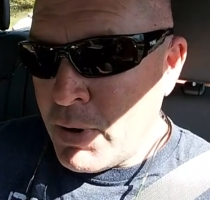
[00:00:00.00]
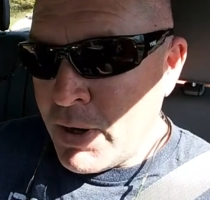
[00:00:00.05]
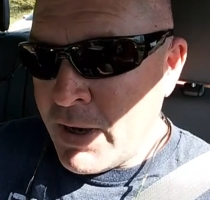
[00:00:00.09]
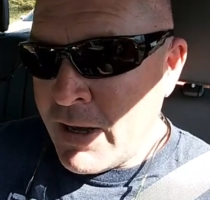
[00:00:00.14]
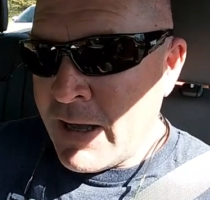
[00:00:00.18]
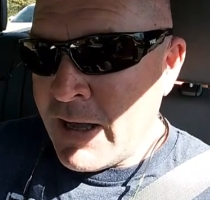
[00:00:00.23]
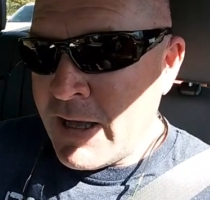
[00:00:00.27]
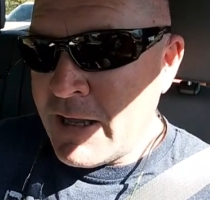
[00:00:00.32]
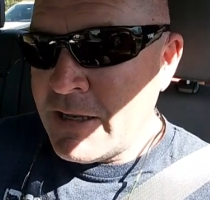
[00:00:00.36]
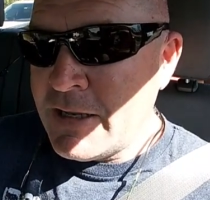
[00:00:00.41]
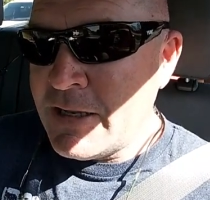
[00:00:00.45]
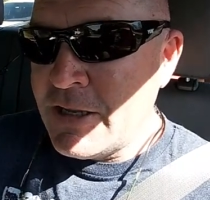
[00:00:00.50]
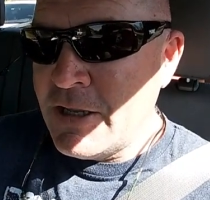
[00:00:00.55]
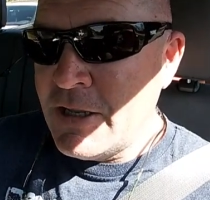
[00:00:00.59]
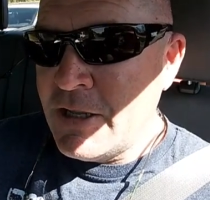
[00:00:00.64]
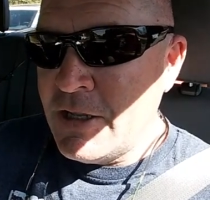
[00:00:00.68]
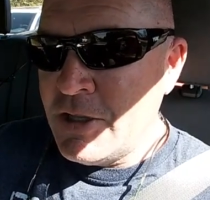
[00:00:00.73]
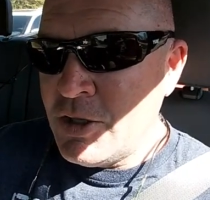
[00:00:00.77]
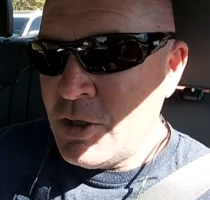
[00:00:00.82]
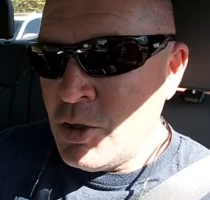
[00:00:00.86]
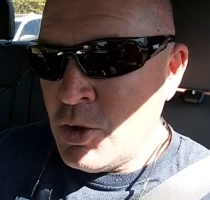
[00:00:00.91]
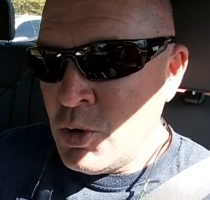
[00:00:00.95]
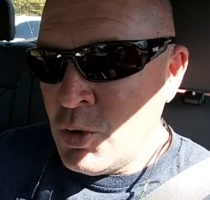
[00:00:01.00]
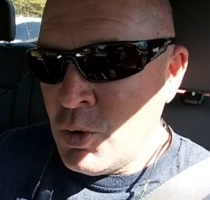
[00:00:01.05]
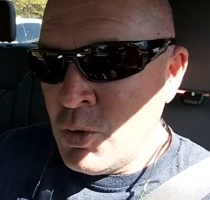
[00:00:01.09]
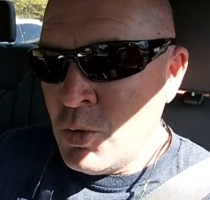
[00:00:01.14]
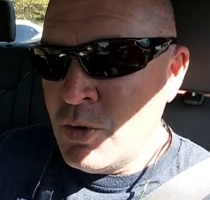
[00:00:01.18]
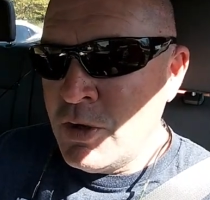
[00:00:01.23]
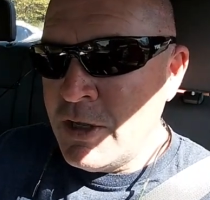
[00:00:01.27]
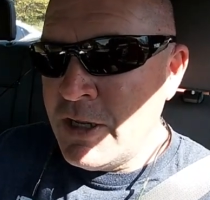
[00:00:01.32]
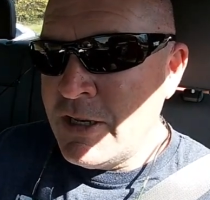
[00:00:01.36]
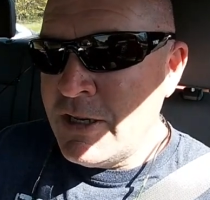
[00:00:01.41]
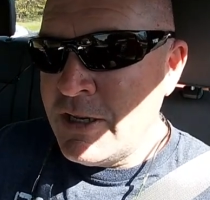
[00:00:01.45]
But
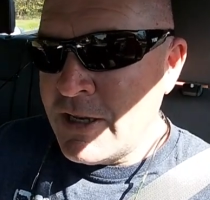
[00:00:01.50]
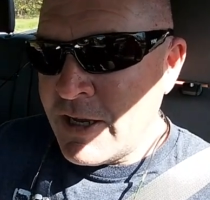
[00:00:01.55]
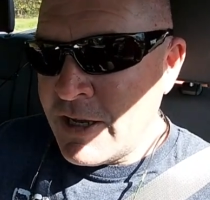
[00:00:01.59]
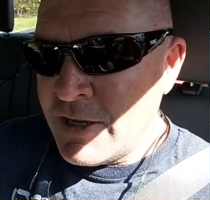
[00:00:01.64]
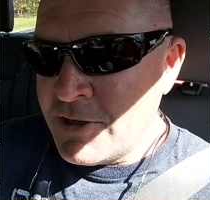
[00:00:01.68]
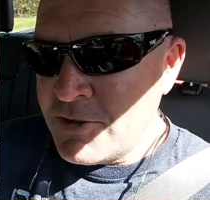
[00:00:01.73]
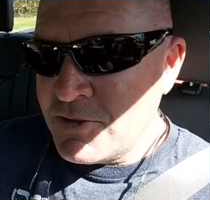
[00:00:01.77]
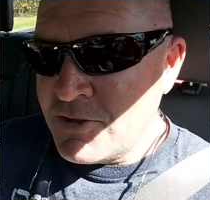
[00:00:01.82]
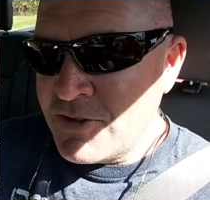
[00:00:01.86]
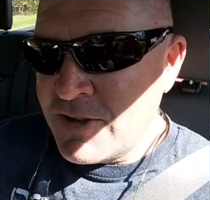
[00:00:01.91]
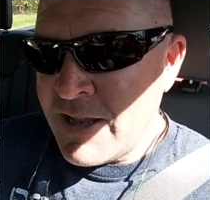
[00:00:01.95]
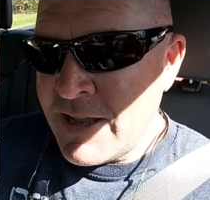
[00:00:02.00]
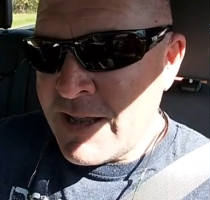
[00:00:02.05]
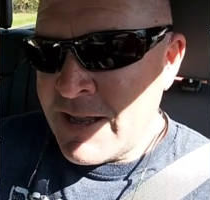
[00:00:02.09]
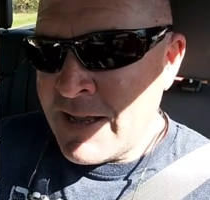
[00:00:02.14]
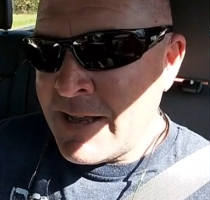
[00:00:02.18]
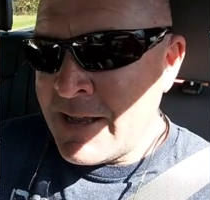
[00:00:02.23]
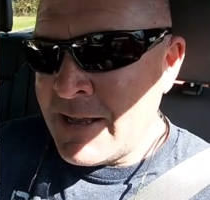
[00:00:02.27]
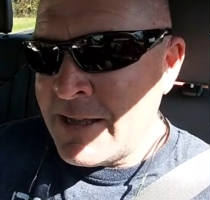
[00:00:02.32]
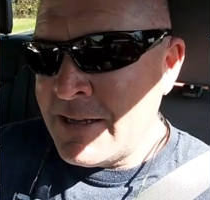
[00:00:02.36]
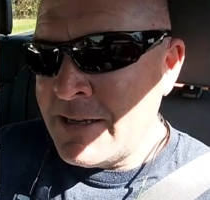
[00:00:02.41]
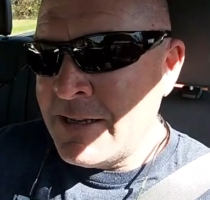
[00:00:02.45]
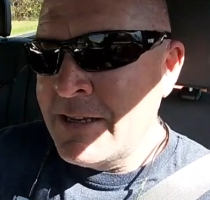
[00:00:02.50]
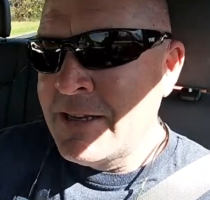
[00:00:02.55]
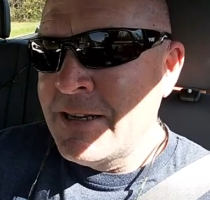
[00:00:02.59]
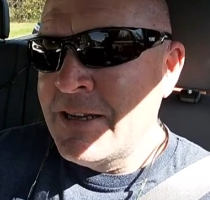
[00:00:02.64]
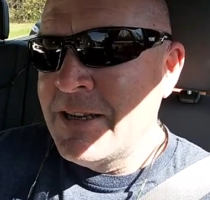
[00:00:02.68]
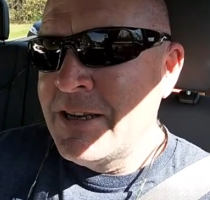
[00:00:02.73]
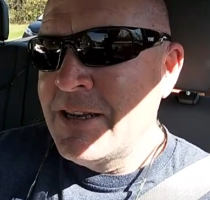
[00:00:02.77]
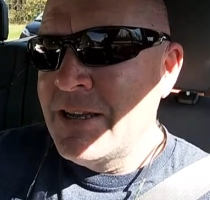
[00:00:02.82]
you need to understand